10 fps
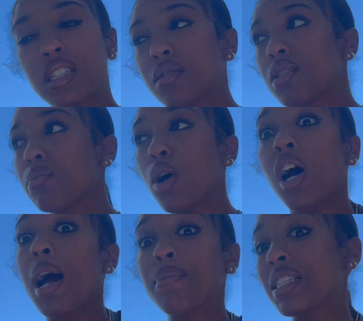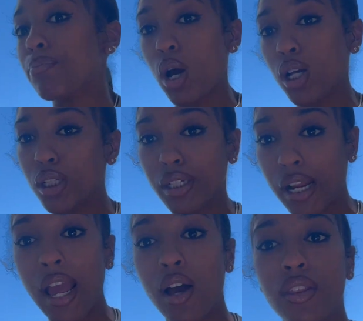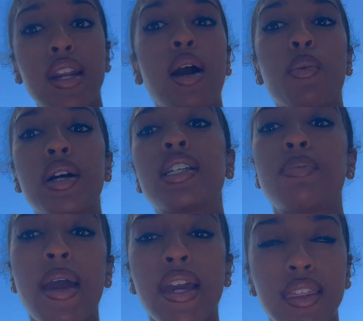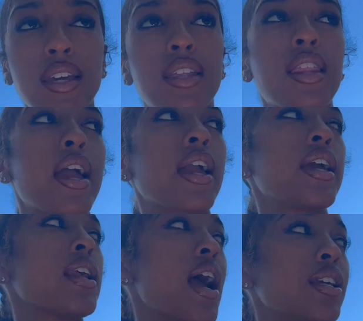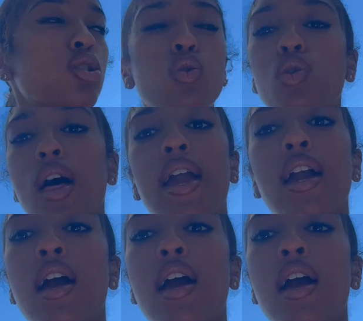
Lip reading: small. I'm smaller now than I was back then. Like in high school, like